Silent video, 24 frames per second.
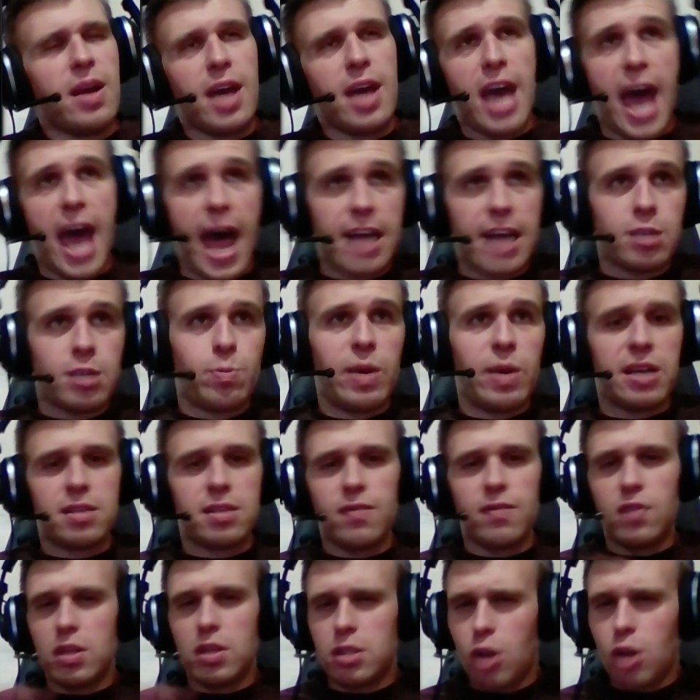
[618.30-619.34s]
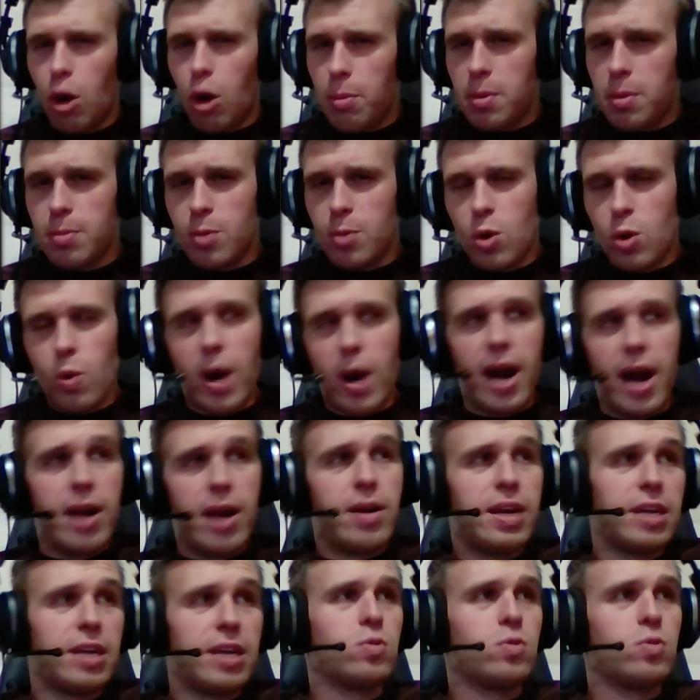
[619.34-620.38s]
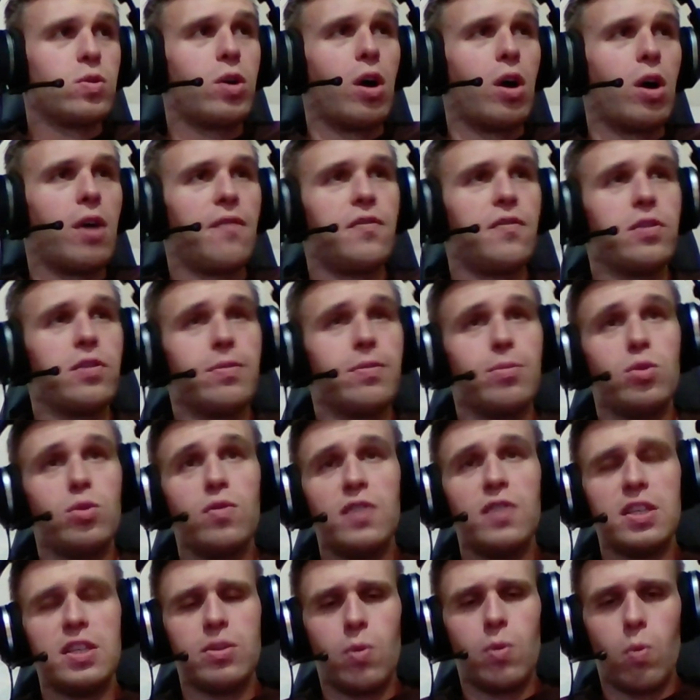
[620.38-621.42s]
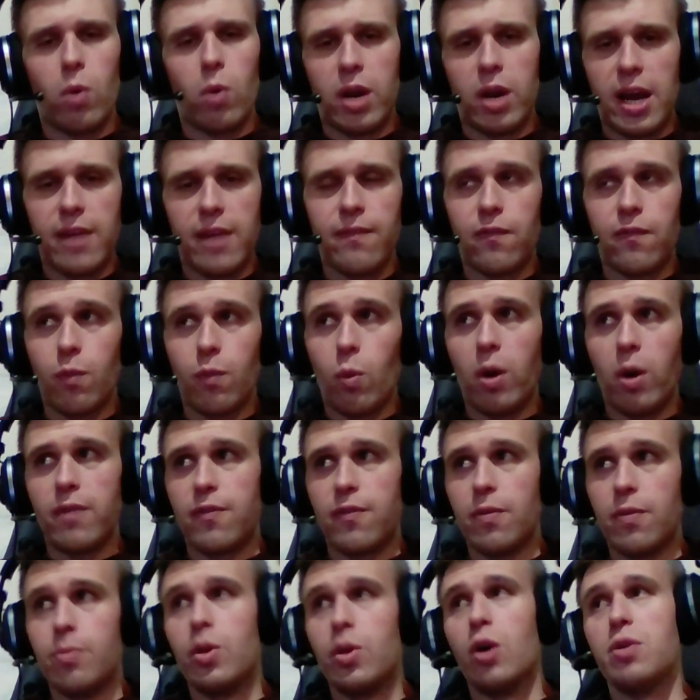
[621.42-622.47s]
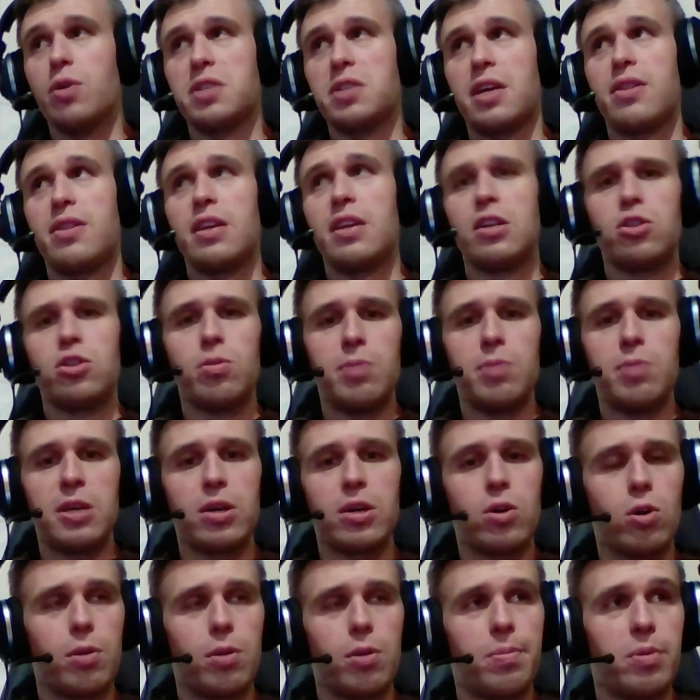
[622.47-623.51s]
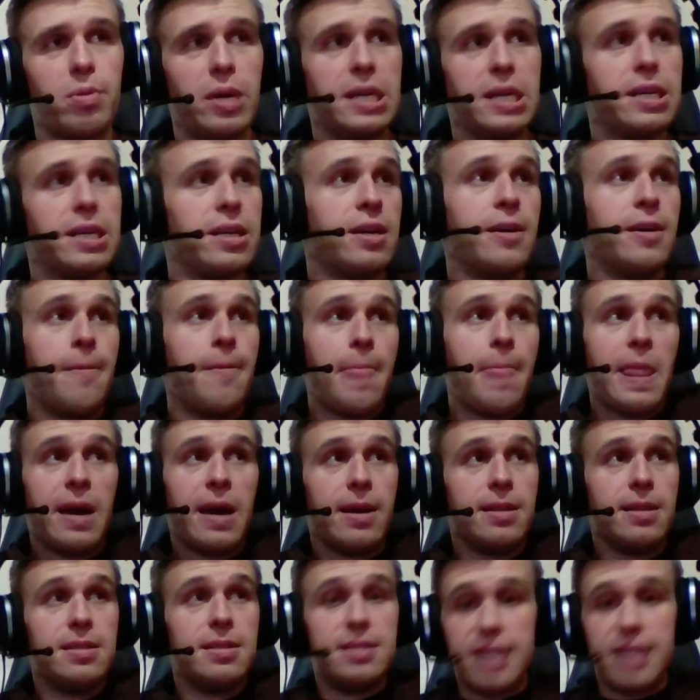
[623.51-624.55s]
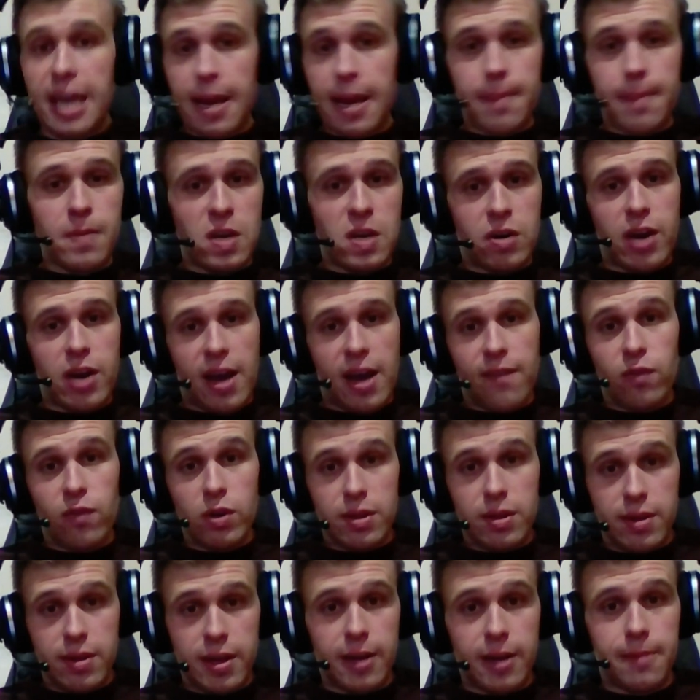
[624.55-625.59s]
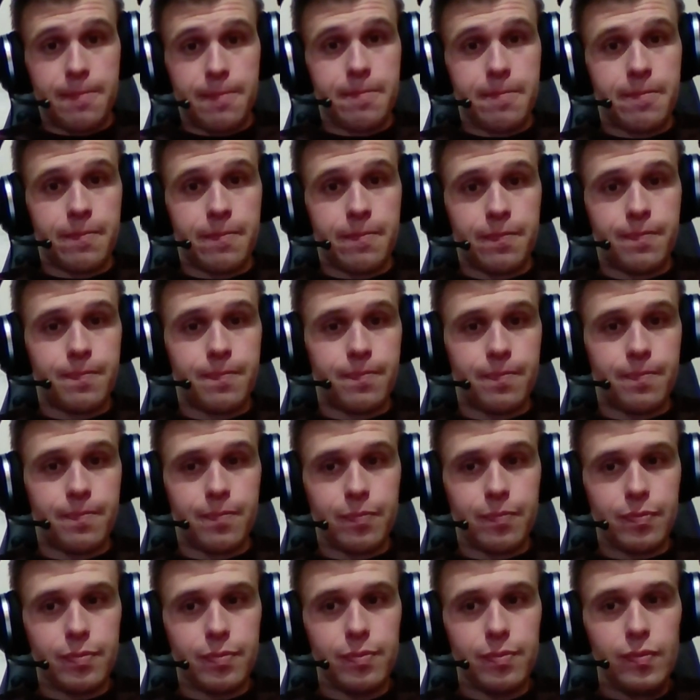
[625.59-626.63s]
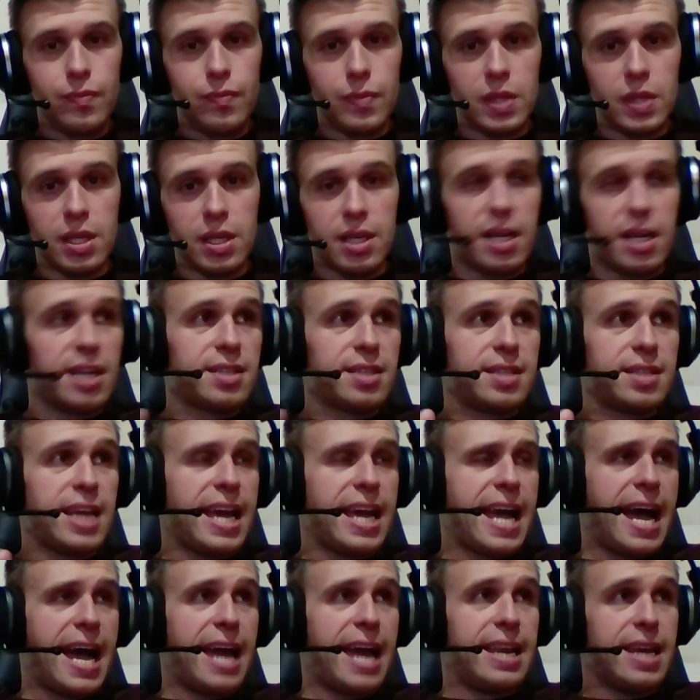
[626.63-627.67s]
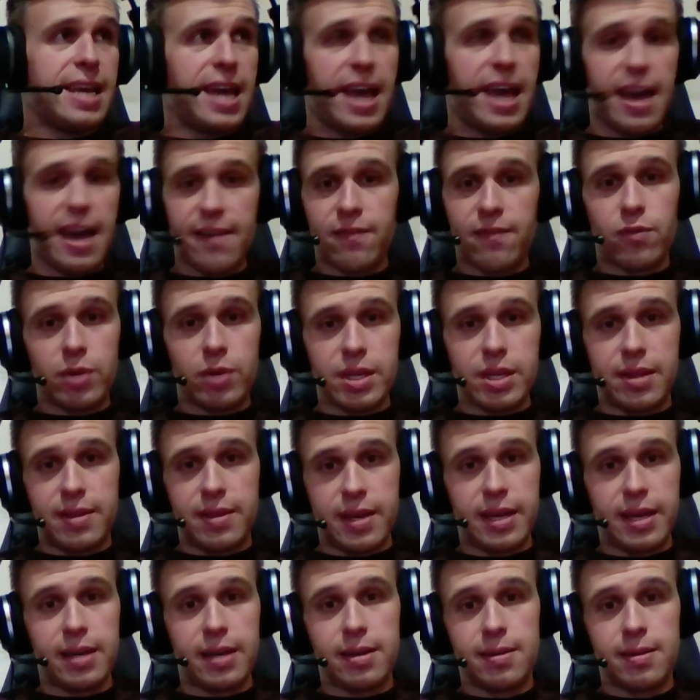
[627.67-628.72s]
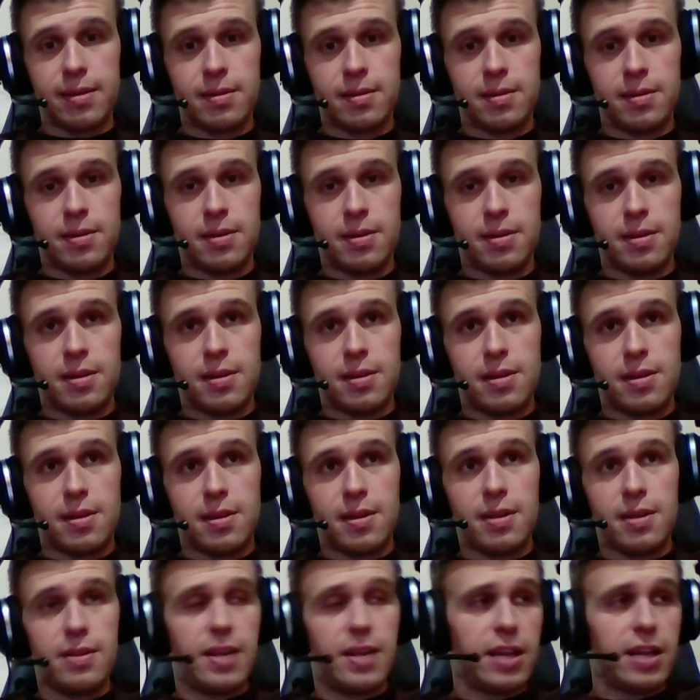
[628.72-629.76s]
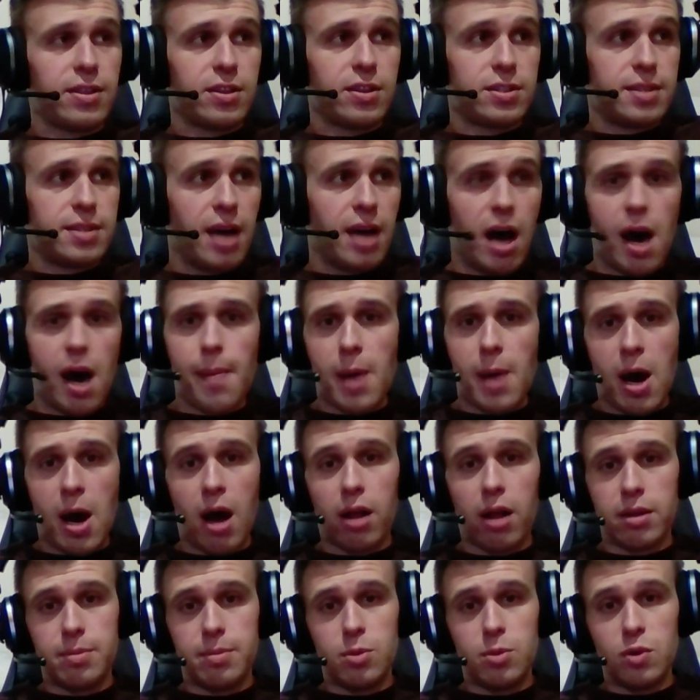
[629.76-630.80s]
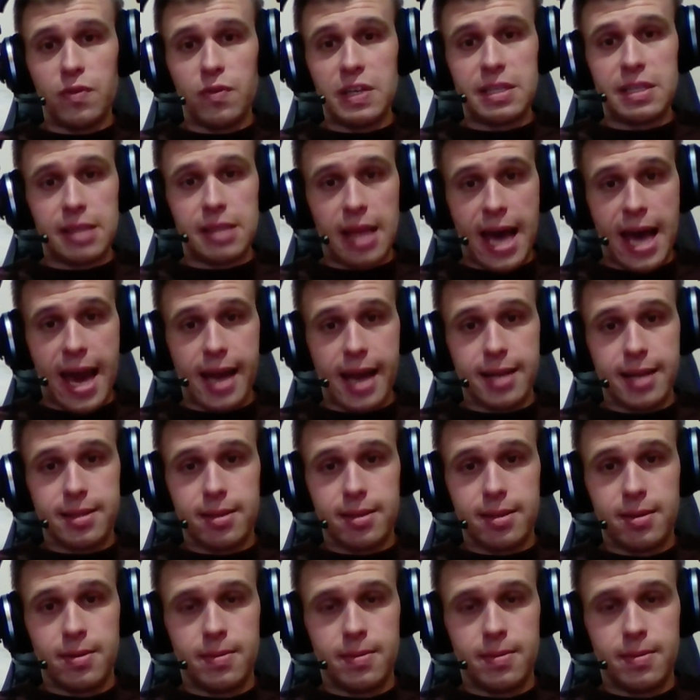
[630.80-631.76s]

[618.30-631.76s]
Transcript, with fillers: aspects of the Tobey Maguire and Andrew Garfield movies and what I what from those I think should be incorporated. Damn near everything. Cuz they had everything that the Tom Holland movies lacked.